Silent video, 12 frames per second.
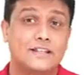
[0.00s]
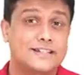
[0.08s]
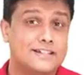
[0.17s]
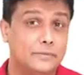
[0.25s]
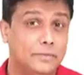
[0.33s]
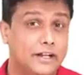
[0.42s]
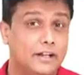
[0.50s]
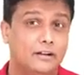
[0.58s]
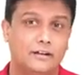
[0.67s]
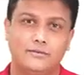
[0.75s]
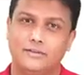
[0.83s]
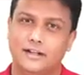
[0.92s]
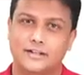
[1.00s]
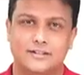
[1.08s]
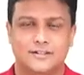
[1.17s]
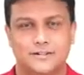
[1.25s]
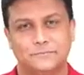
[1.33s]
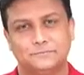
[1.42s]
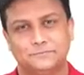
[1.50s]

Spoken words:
stapedial reflex?